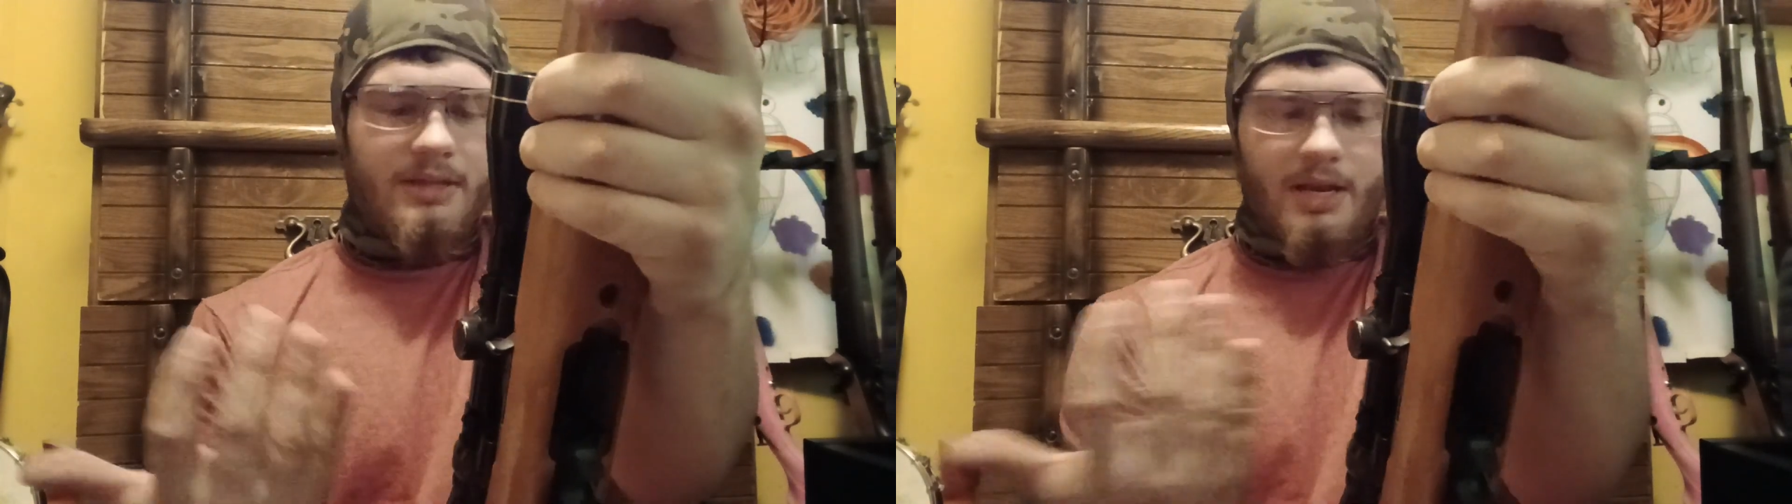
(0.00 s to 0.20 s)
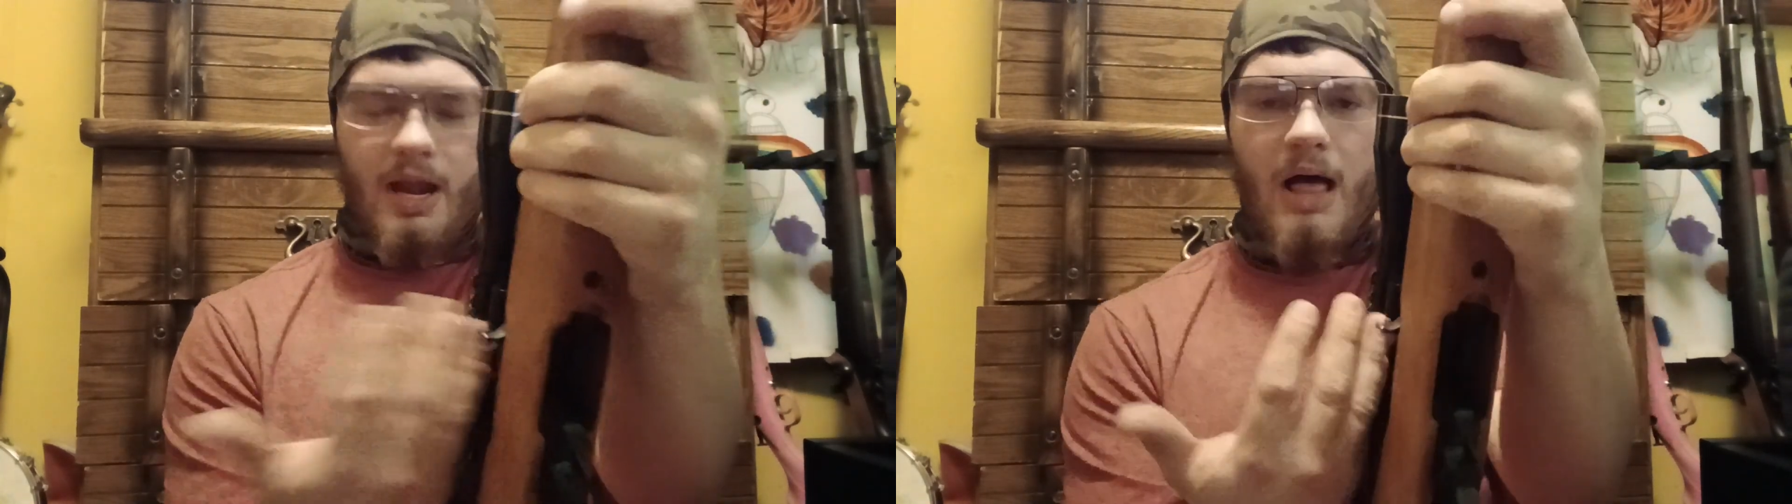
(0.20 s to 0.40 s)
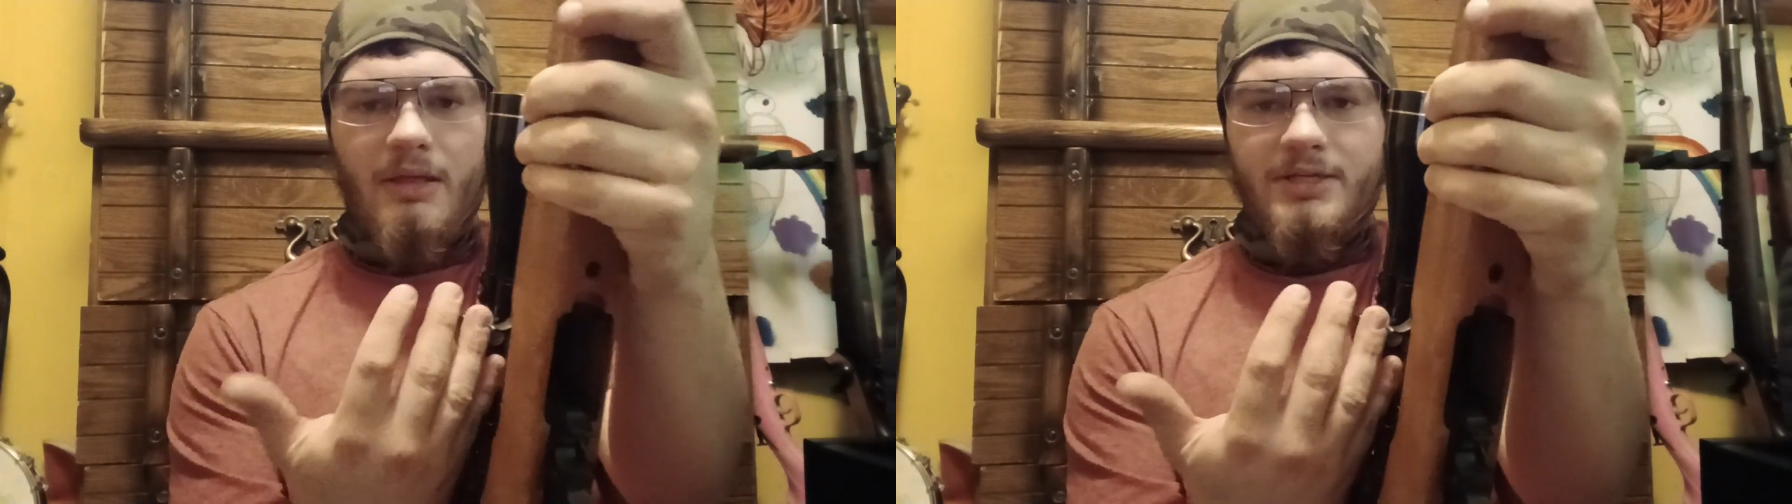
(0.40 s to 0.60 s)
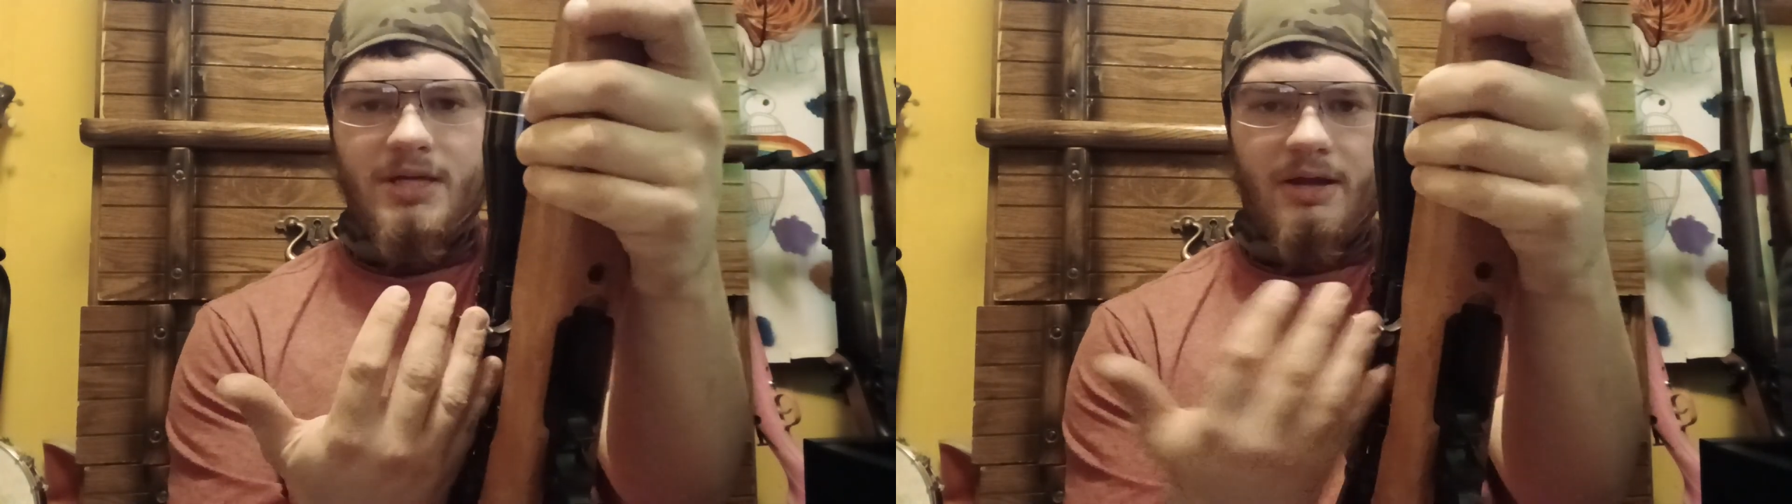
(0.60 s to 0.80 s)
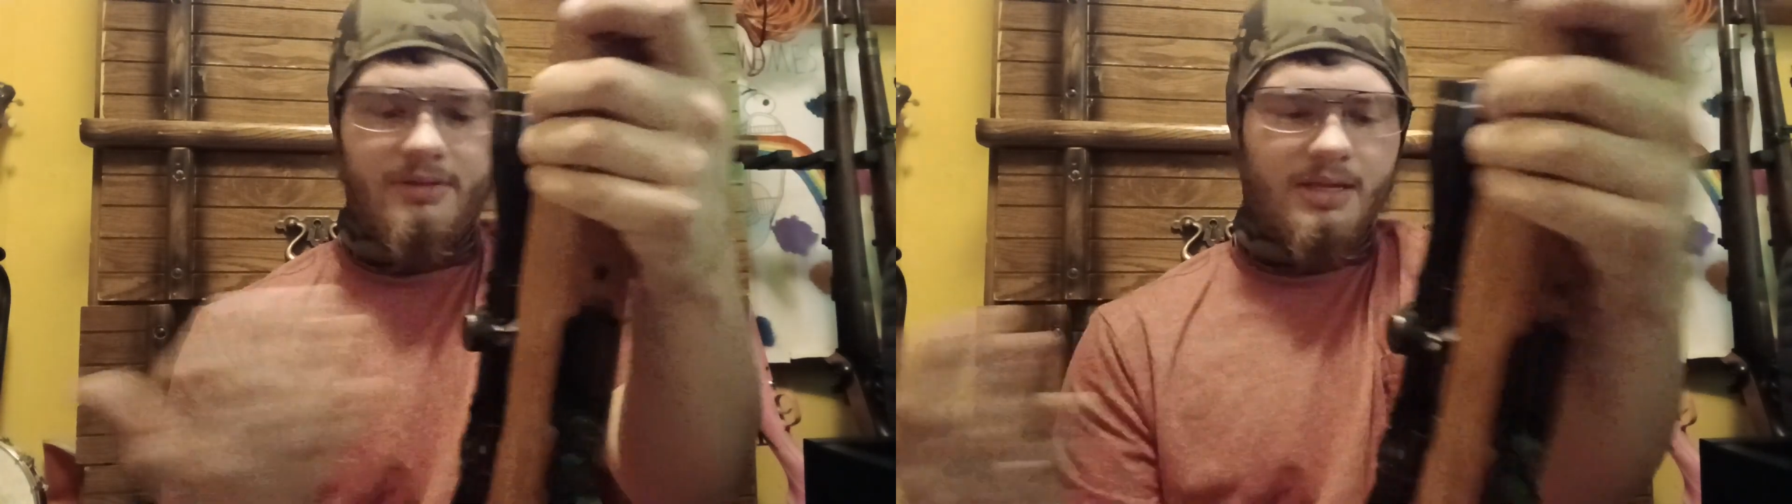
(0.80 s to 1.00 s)
the knowledge
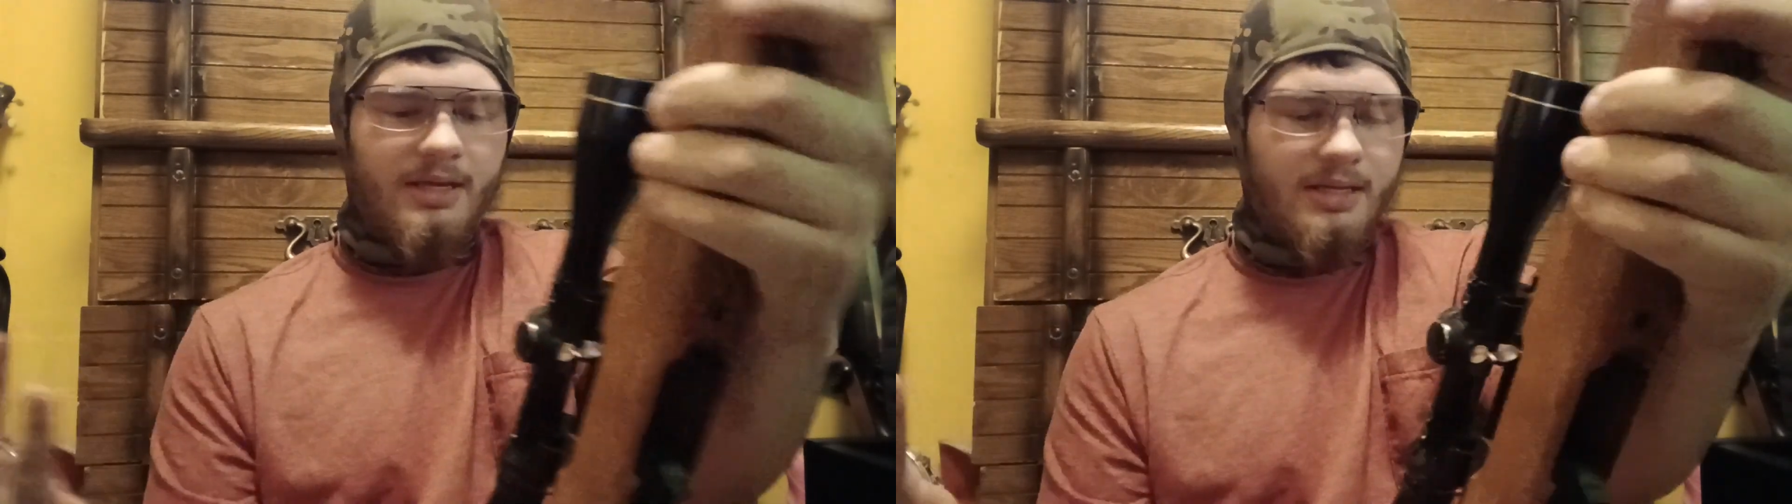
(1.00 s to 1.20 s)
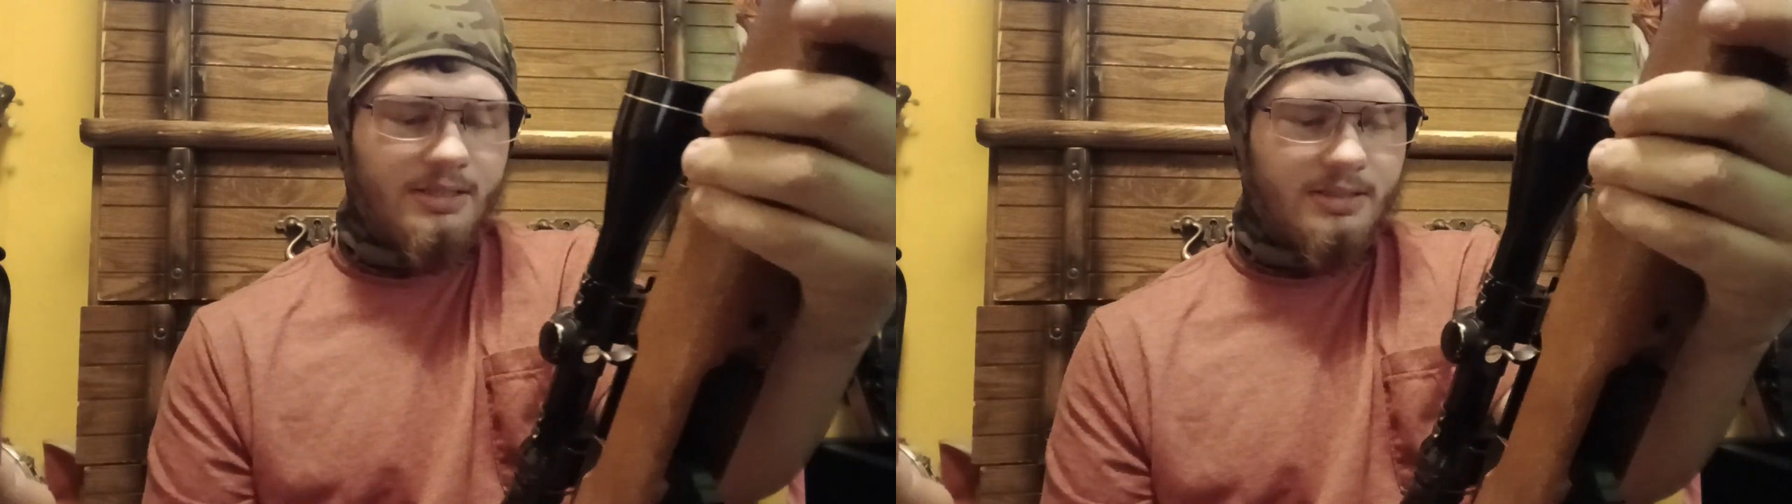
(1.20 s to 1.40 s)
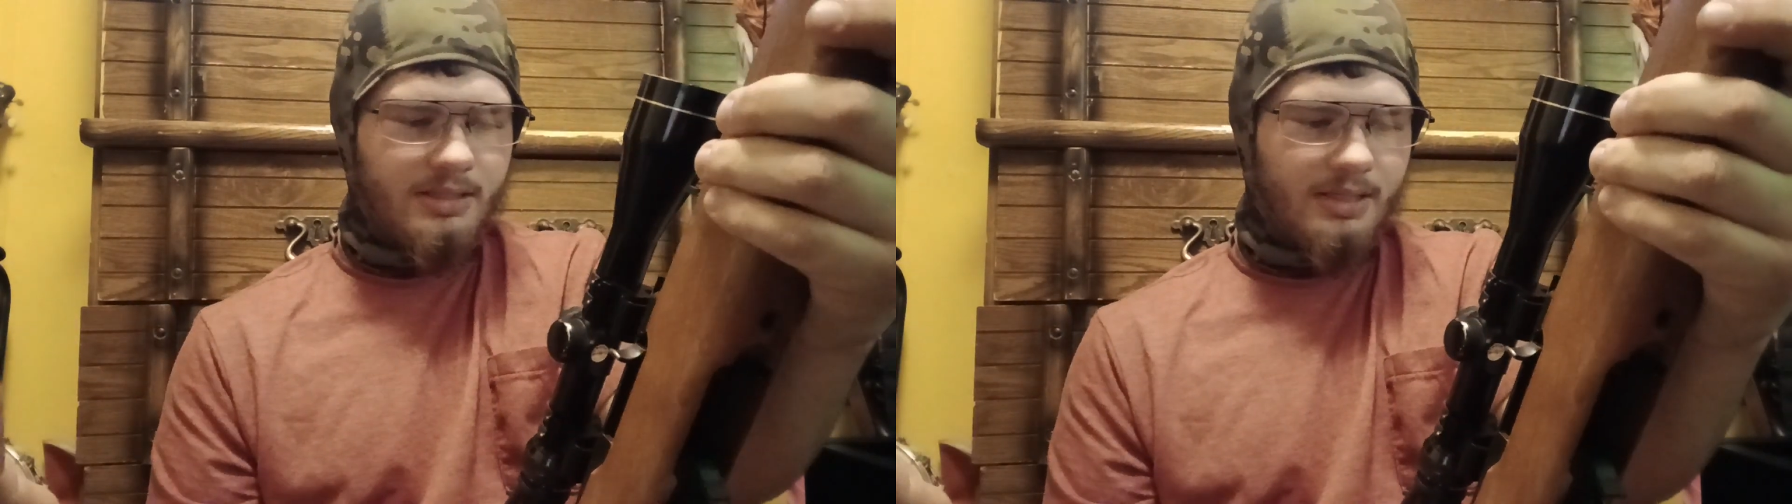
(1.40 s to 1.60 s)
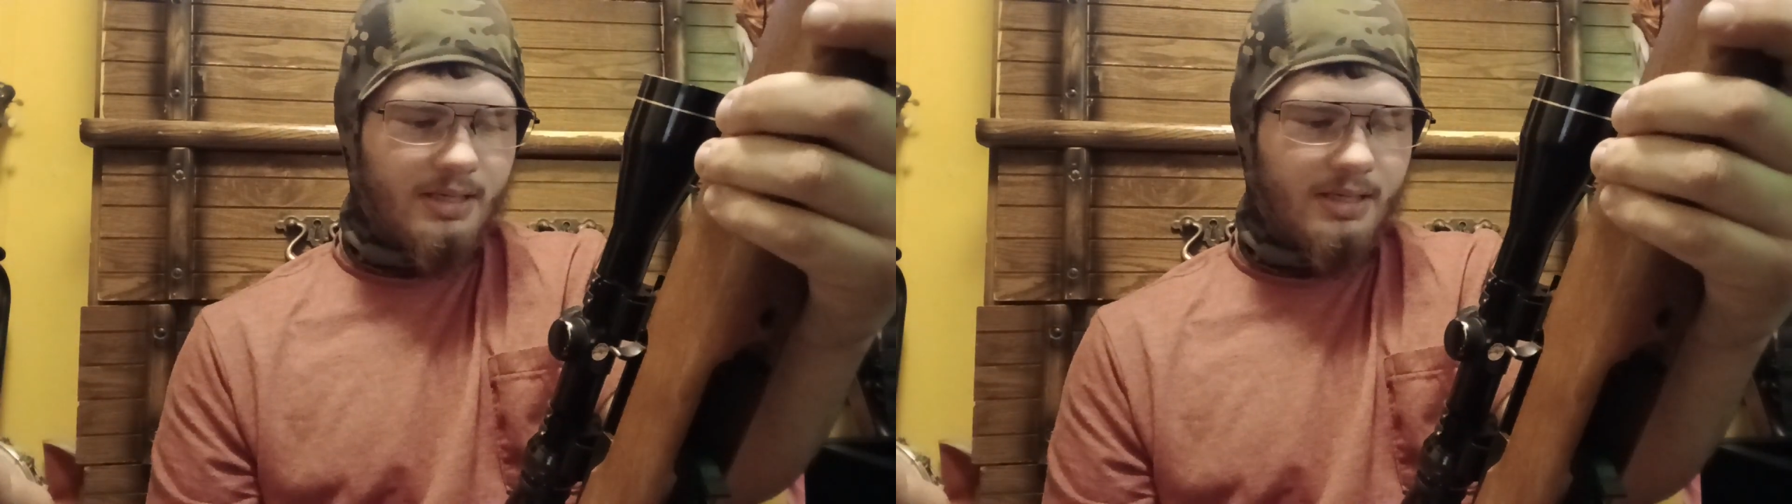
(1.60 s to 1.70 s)
on these,